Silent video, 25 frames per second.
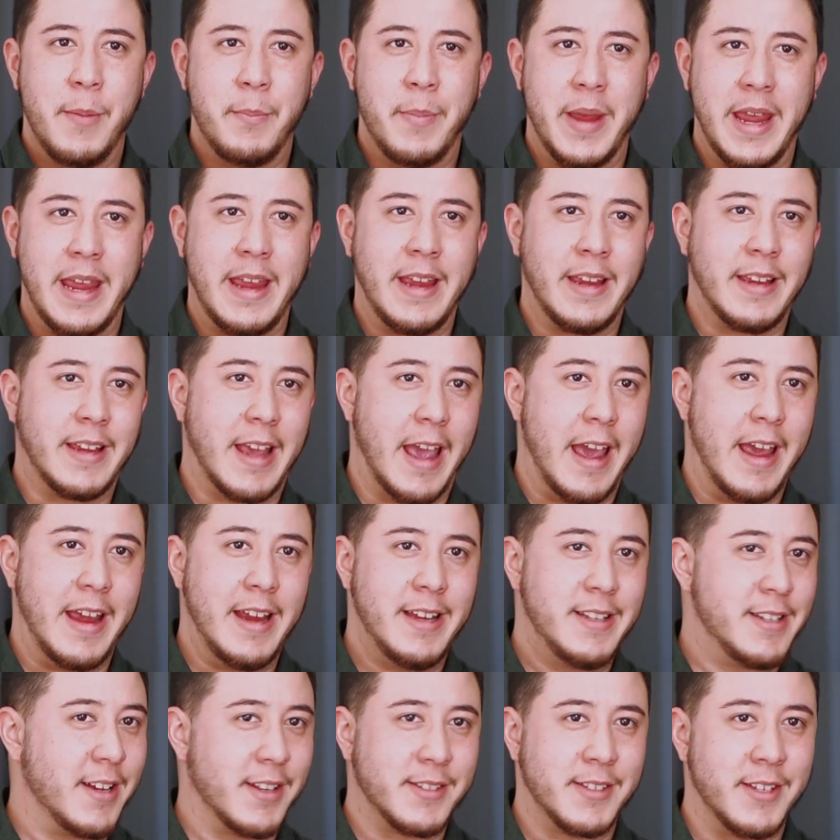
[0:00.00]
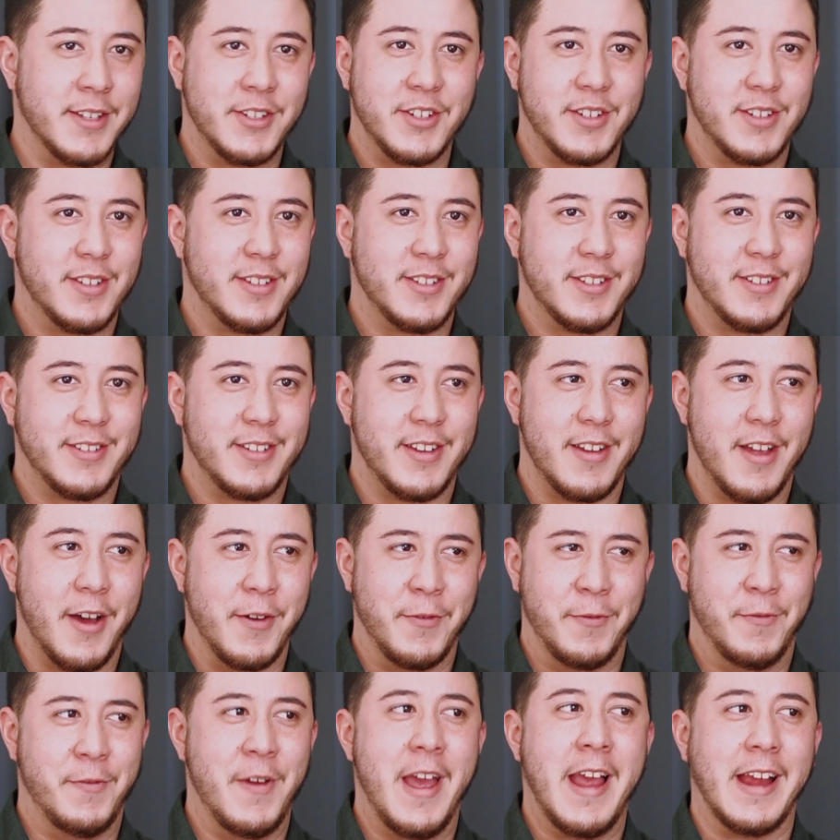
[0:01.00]
being gay doesn't
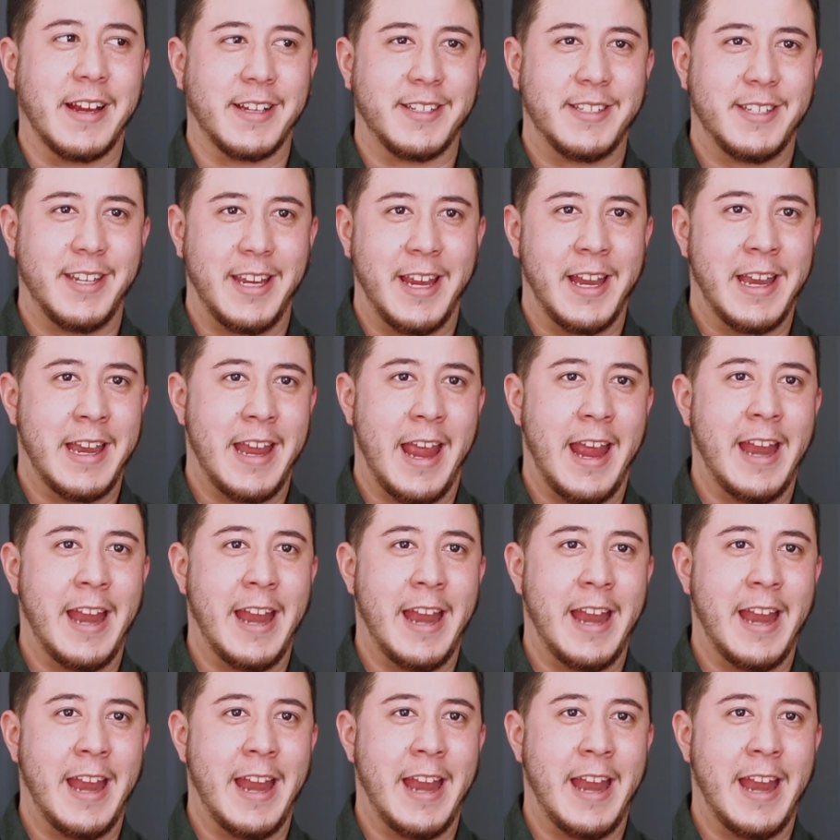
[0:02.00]
affect in